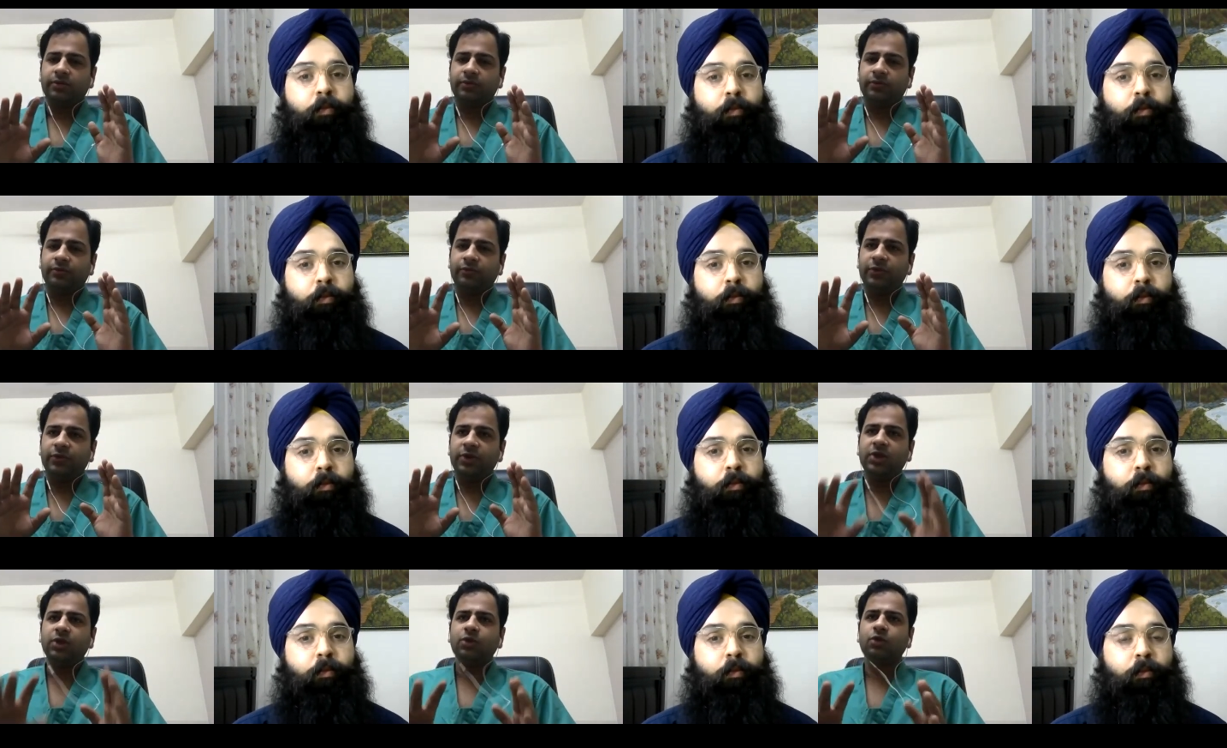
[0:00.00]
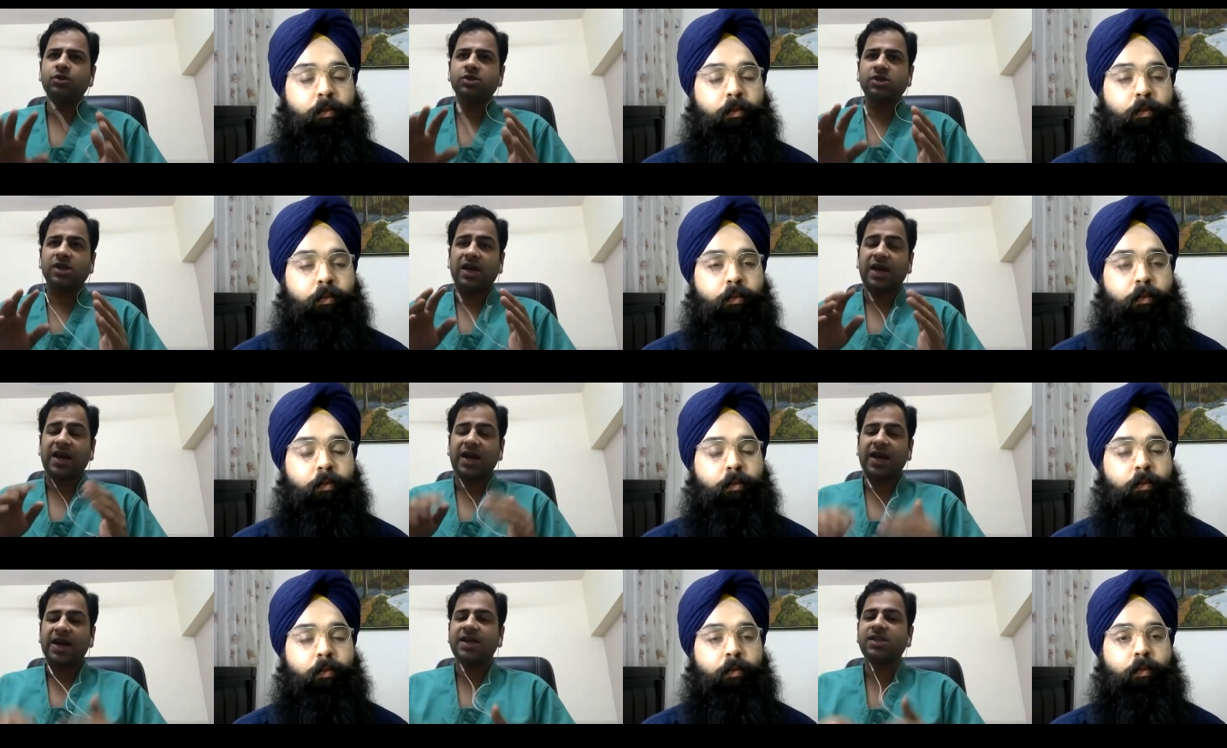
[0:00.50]
Speaker 1: We use
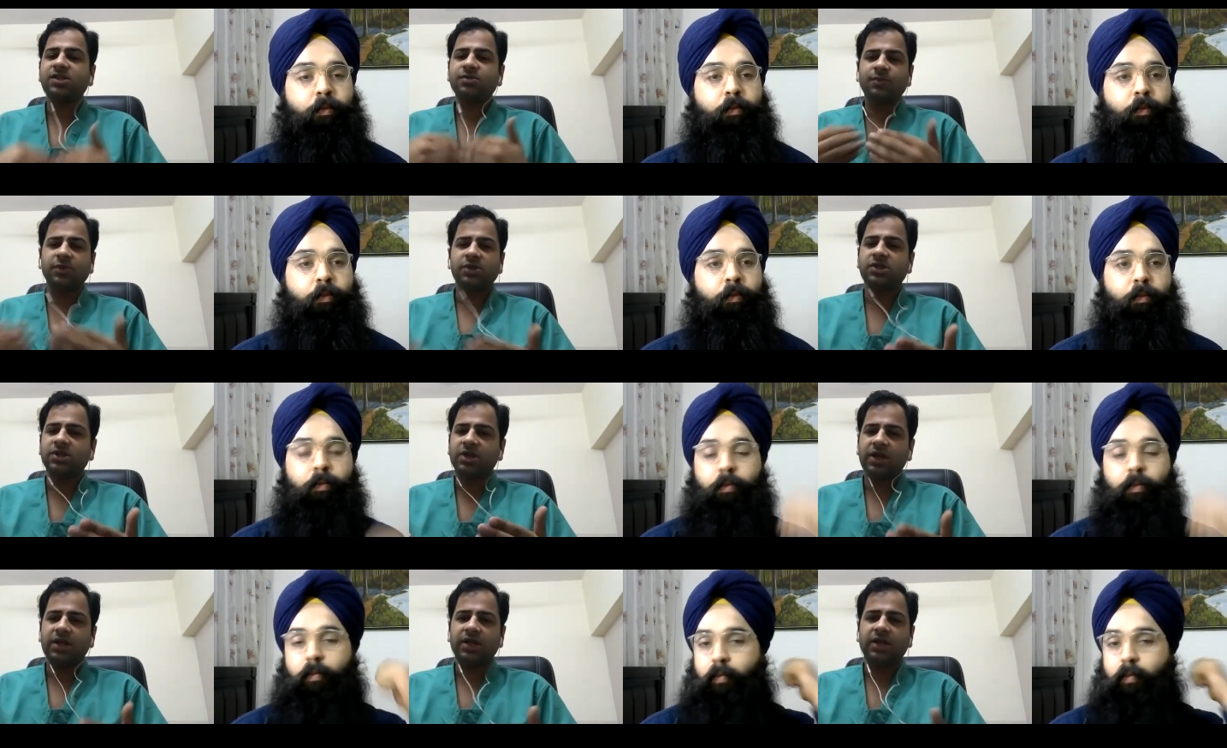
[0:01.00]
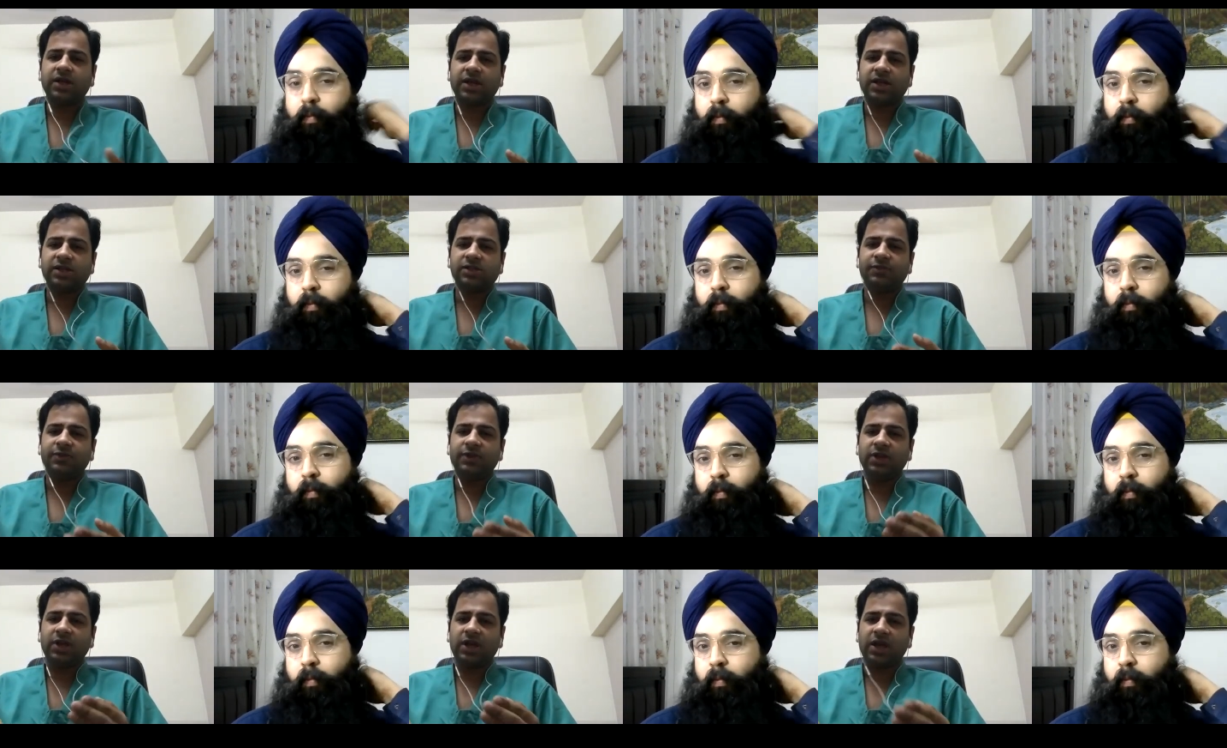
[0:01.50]
as much data
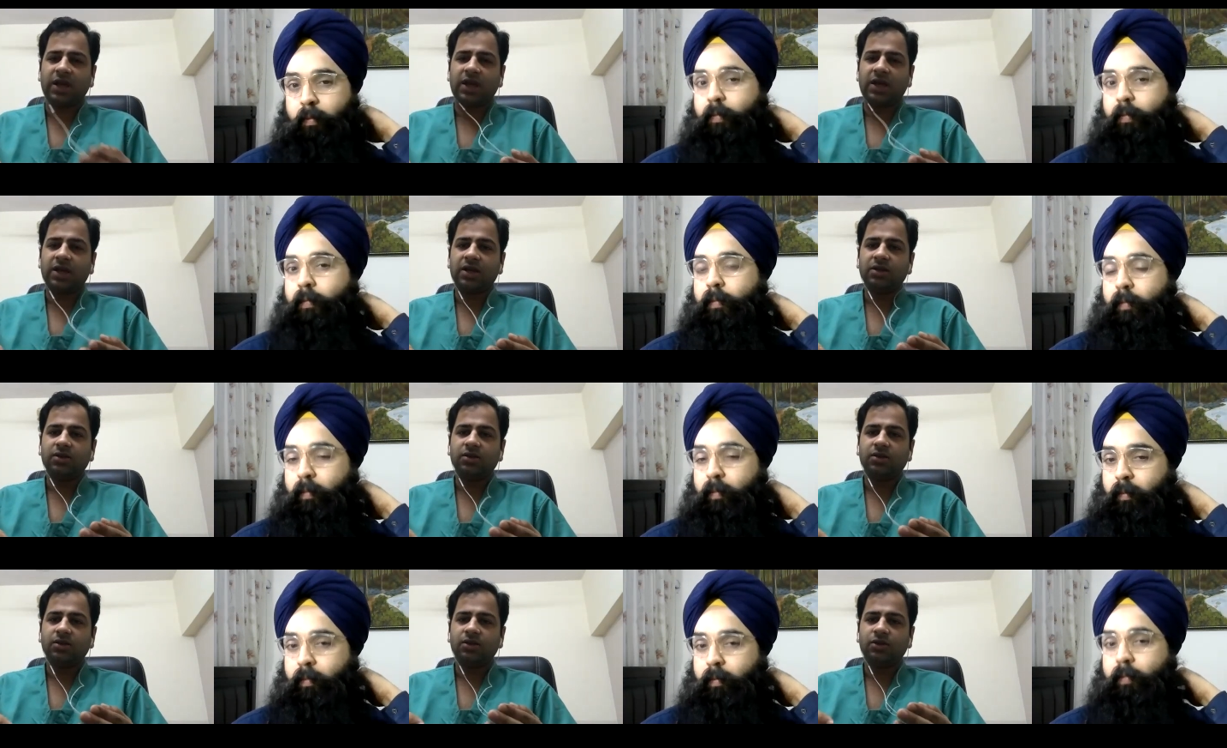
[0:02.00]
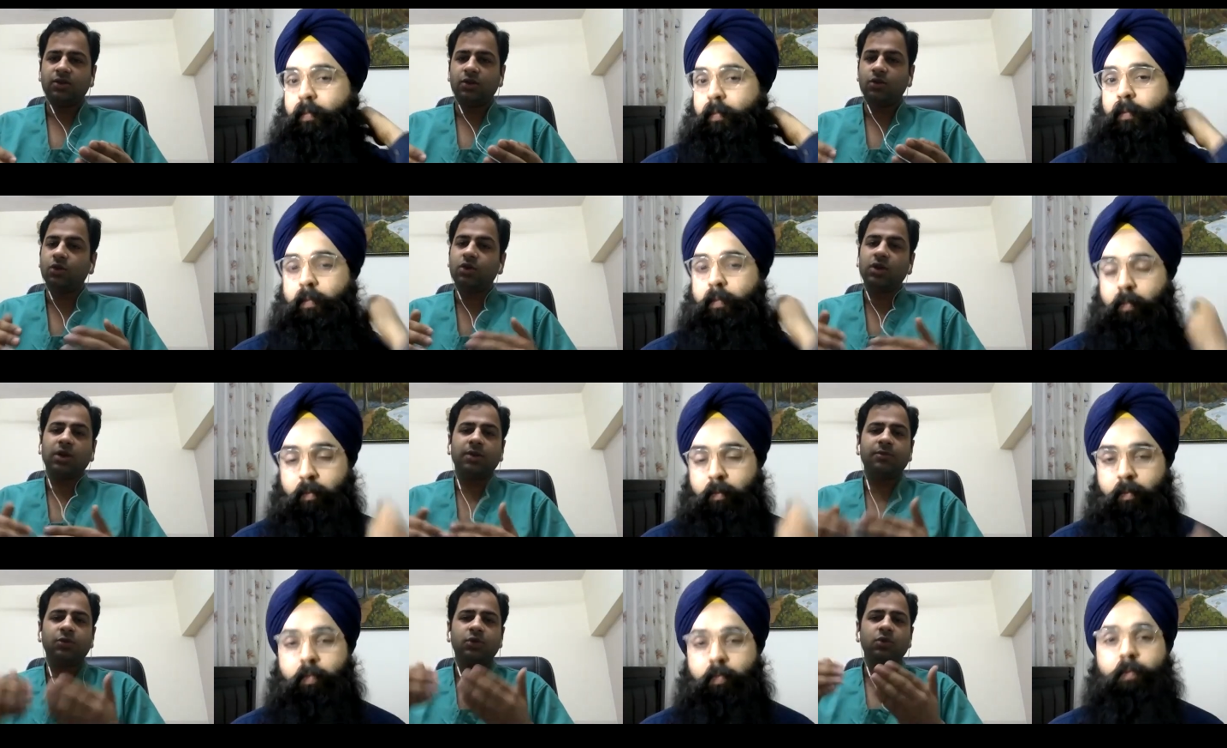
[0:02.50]
as we can to
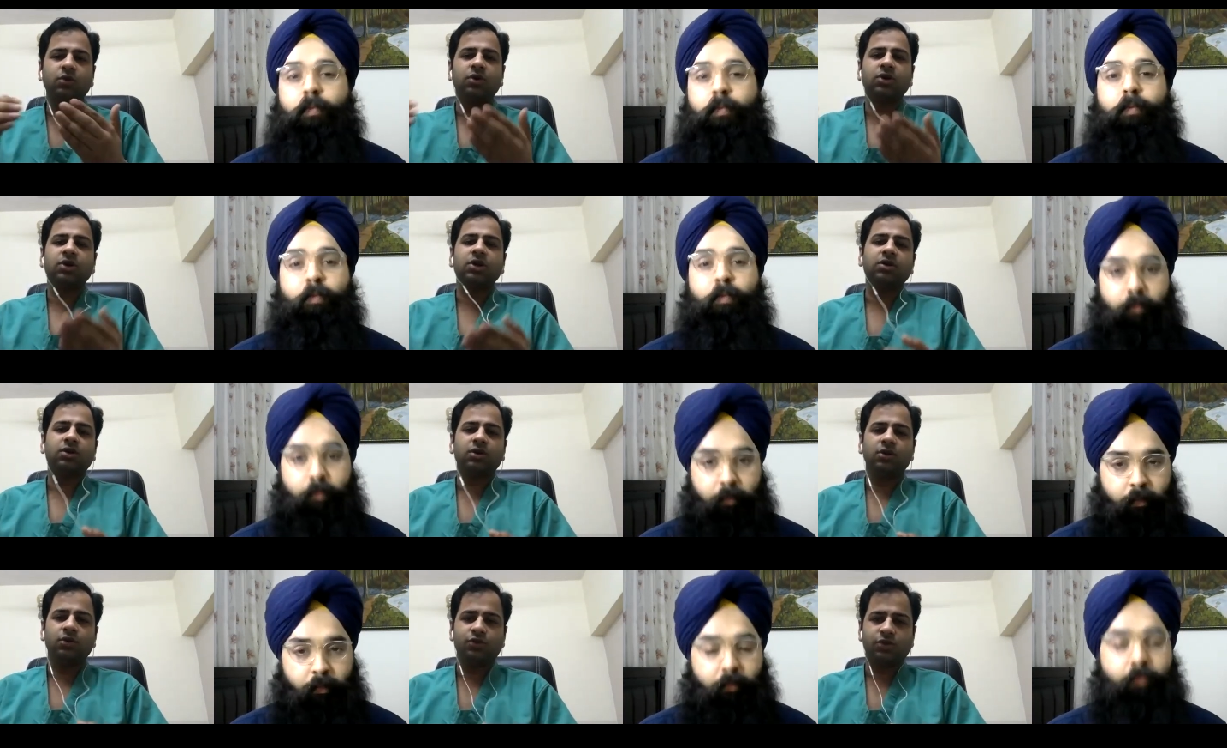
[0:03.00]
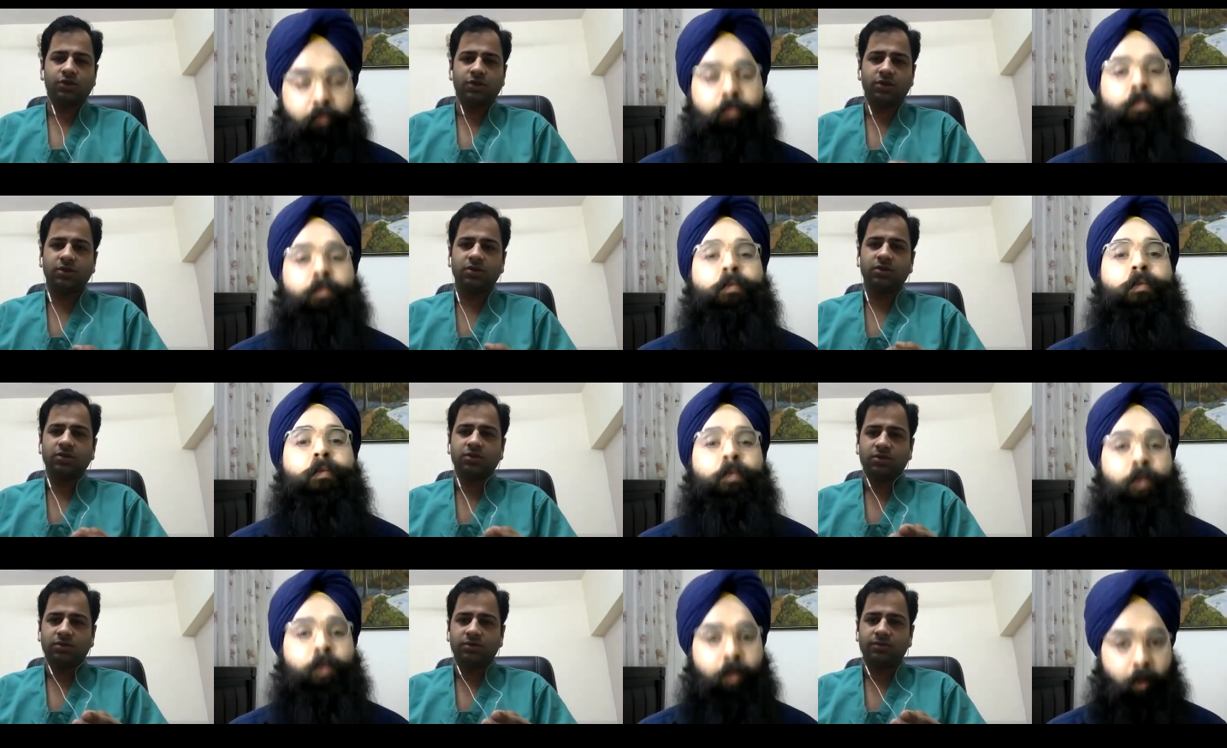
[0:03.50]
come to a conclusion.
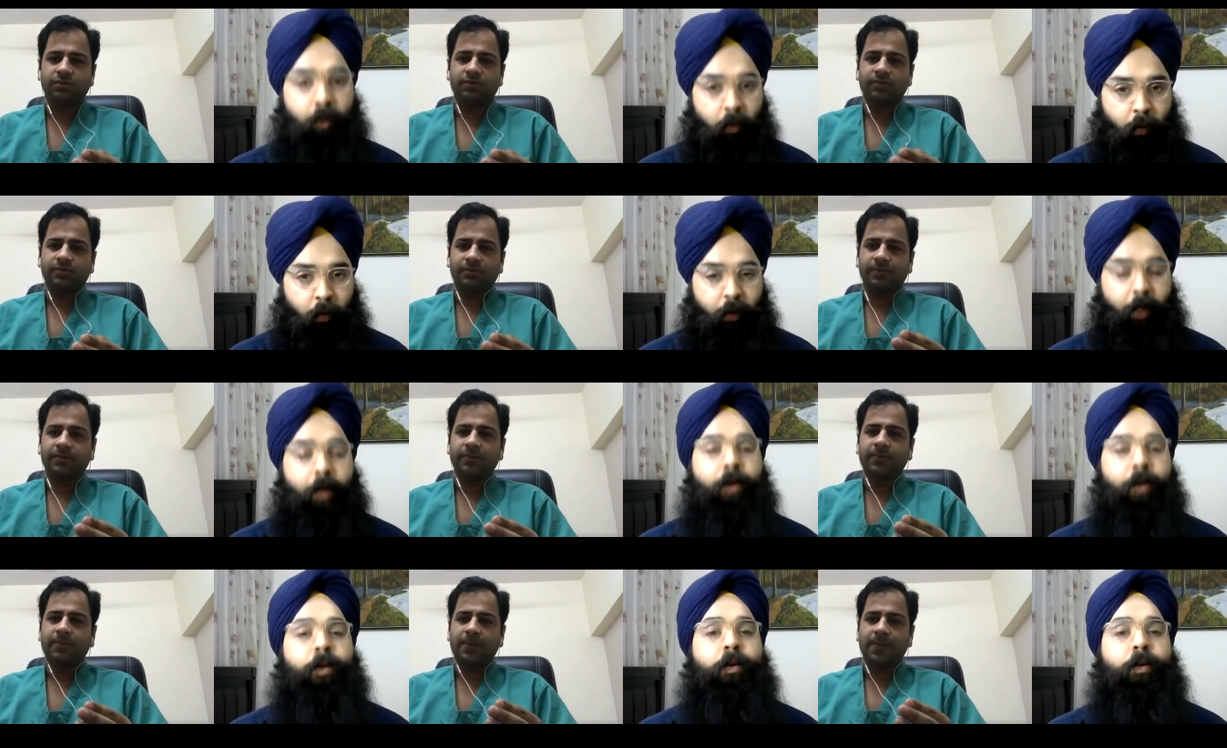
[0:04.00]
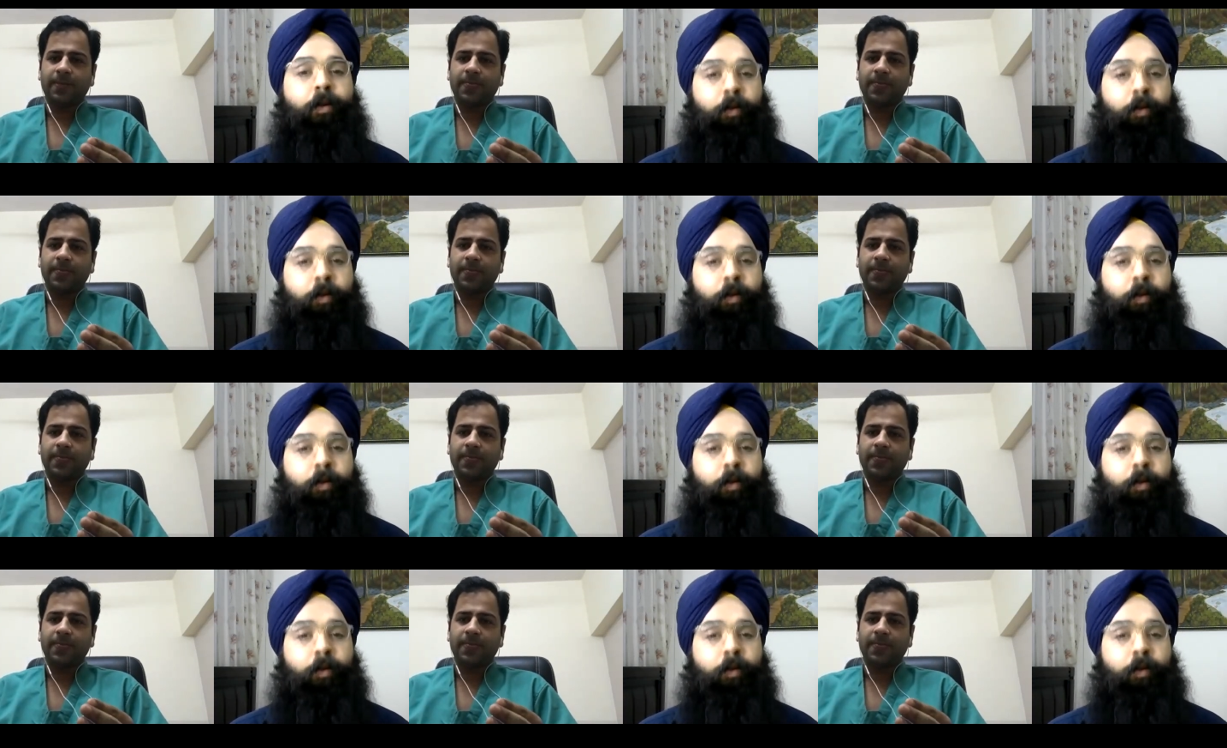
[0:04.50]
Okay.